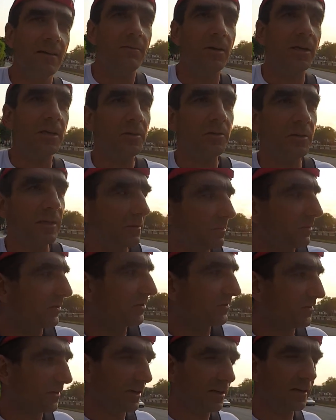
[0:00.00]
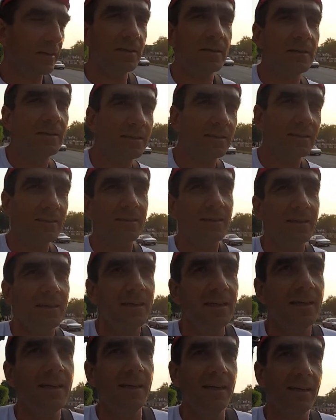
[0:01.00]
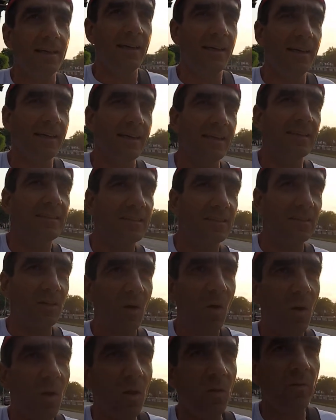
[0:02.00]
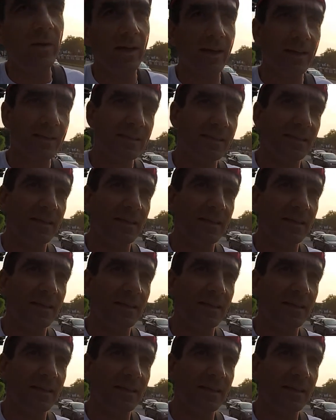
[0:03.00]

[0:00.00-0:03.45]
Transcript: very good atmosphere. And it's always